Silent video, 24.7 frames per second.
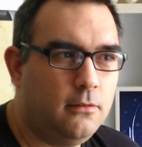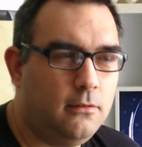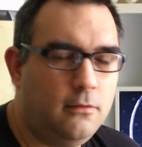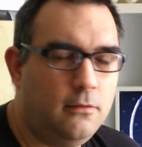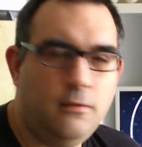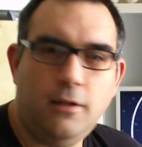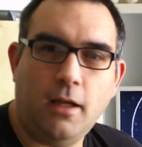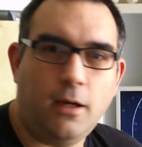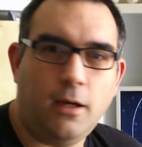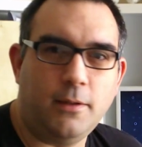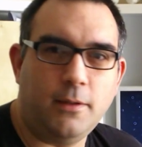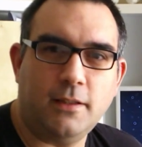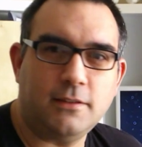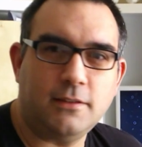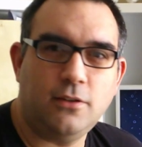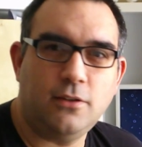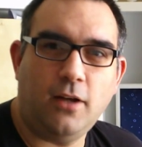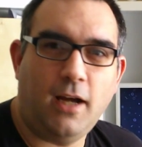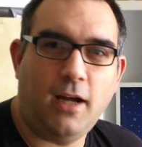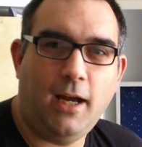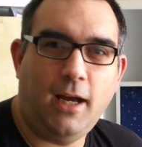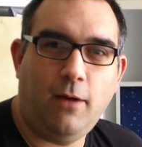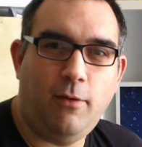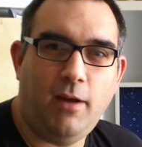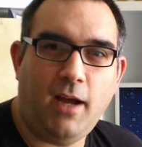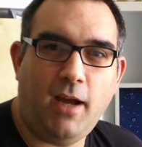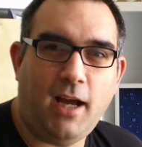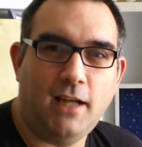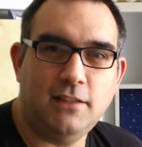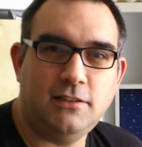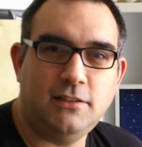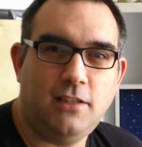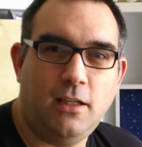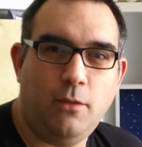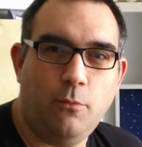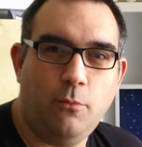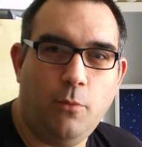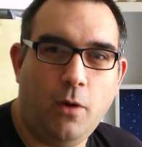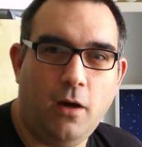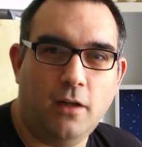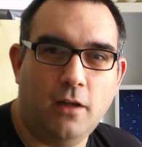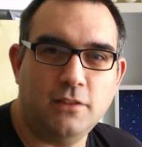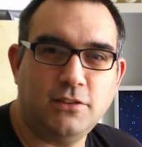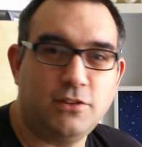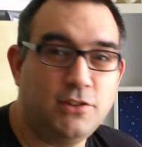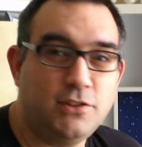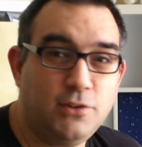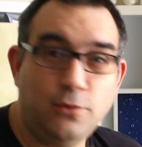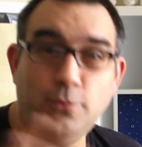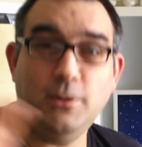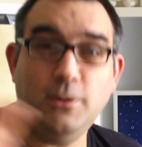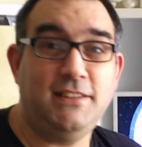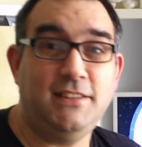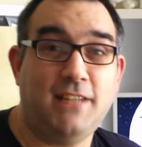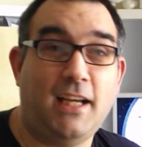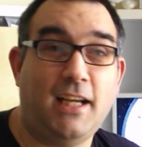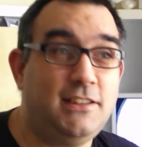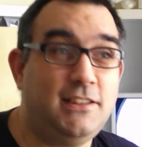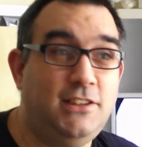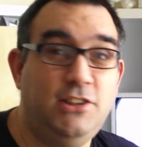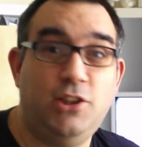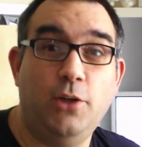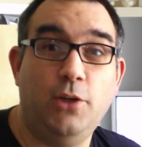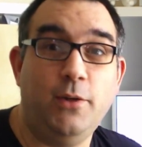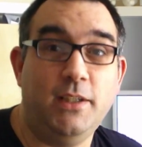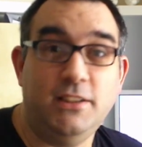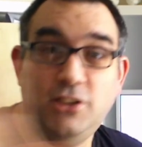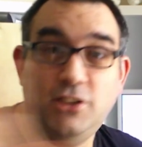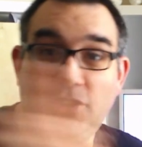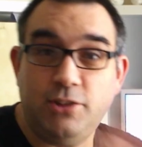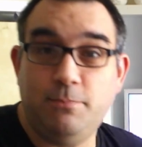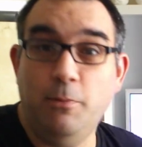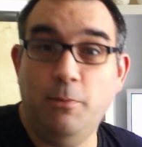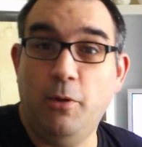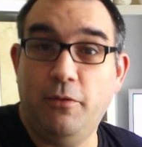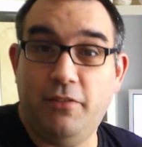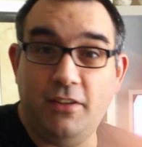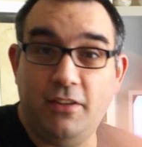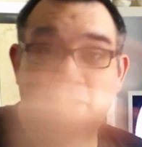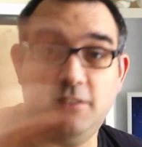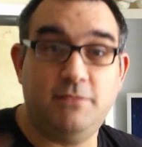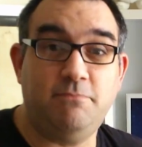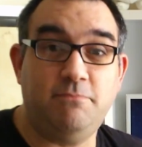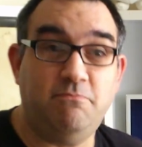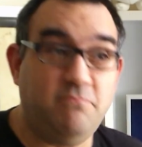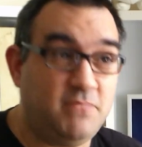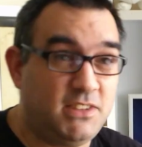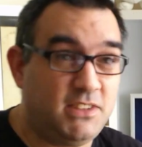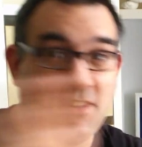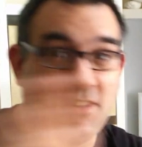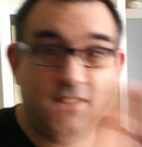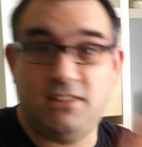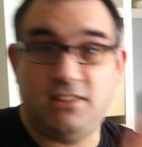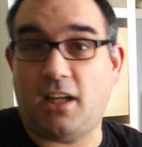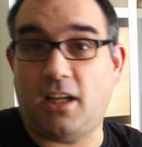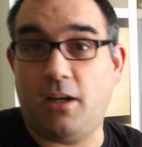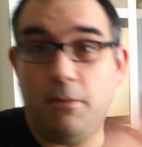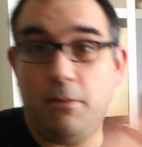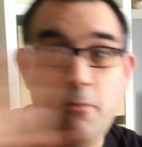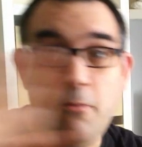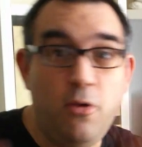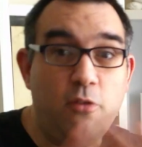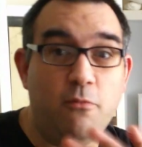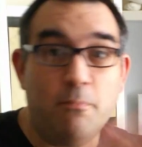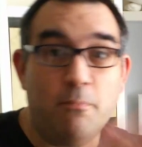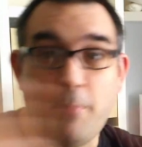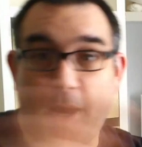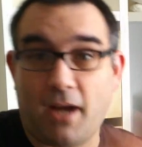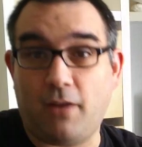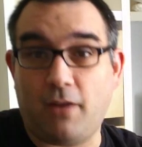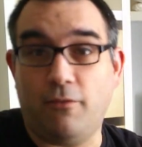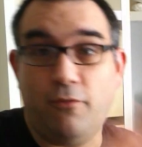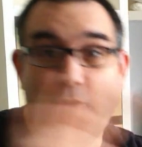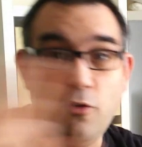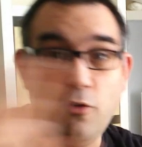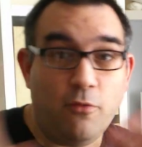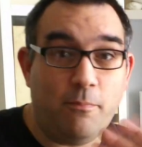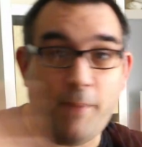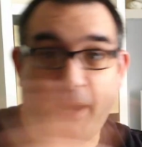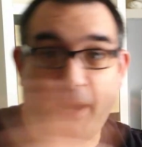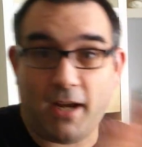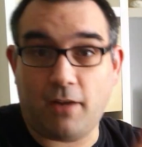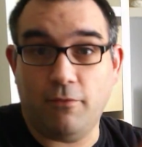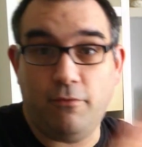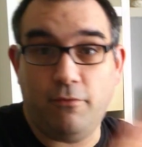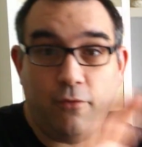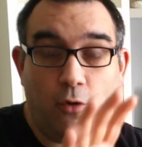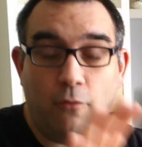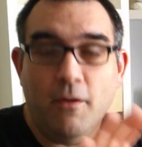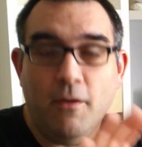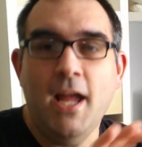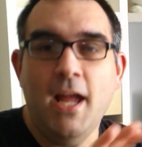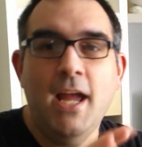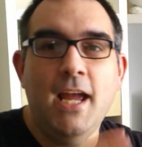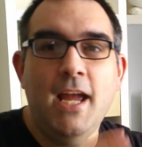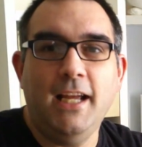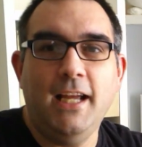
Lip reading: No, that's not how it actually works, because all he's actually doing is just moving the sun and moon back and forth, back and forth.